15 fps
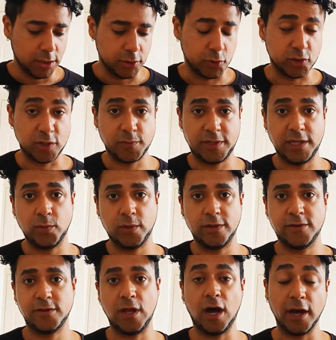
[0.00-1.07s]
do something
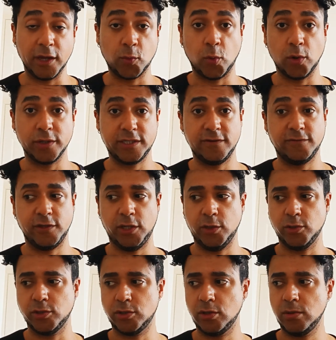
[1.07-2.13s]
with high quality for
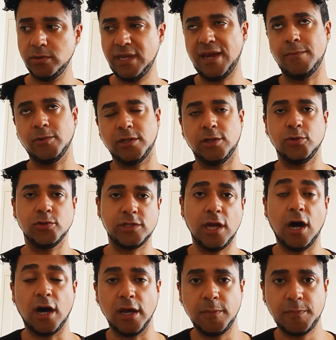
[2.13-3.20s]
you. So yeah, I'm gonna lose the
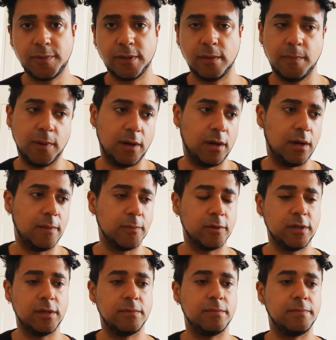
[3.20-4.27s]
hype, but I'm
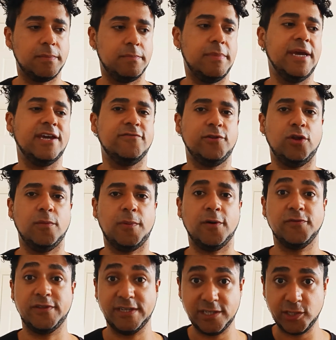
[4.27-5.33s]
gonna make a video
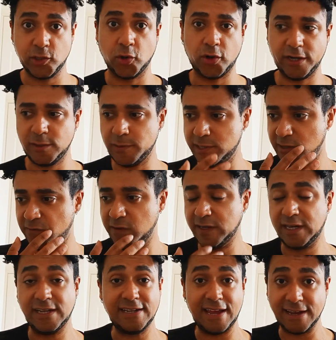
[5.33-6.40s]
about this story
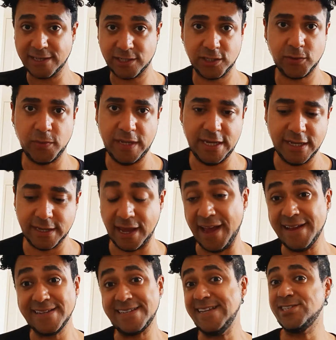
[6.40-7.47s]
specifically next week.
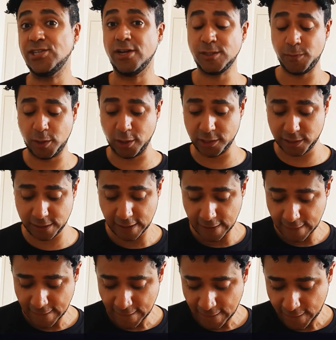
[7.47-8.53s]
And it's nice because
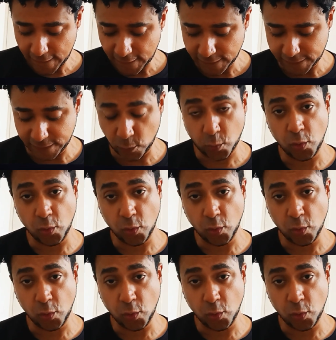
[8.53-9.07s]
the